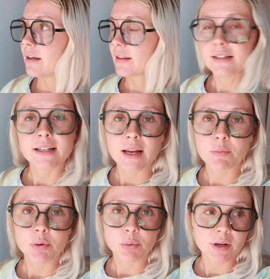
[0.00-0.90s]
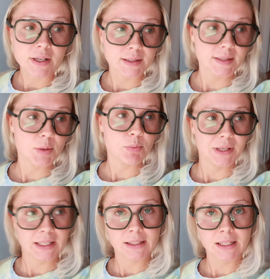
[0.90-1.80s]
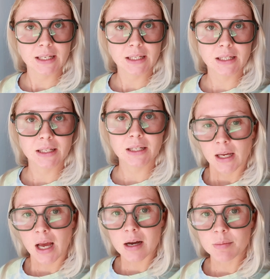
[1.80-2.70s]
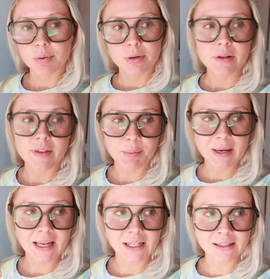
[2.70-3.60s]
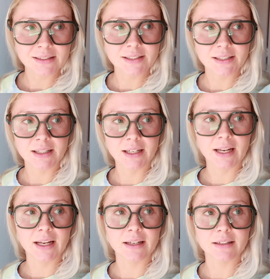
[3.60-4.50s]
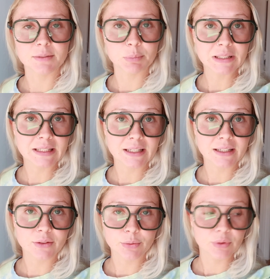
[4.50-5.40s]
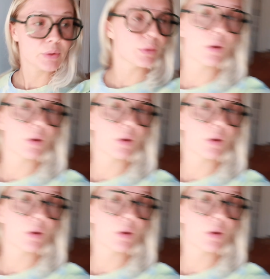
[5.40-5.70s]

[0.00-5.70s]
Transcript: the tape was peeling up the paint and bleeding through